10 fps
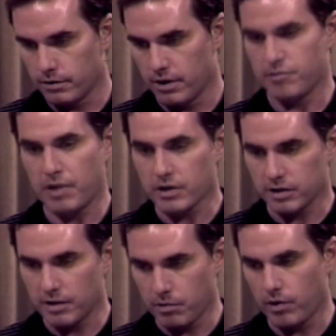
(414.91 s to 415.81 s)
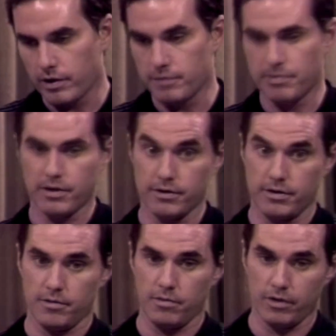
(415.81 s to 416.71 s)
especially boys, because
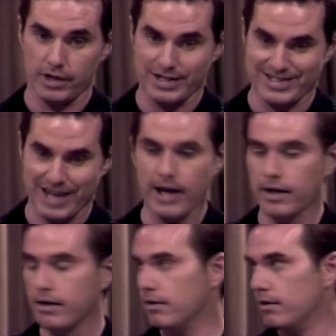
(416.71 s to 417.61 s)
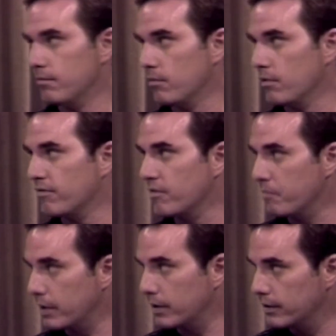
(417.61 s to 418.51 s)
they're more exotic and more
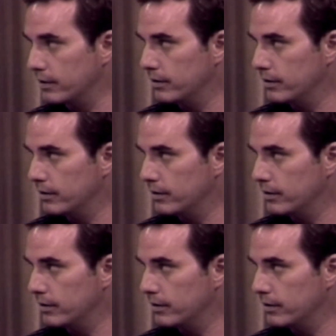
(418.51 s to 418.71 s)
forbidden.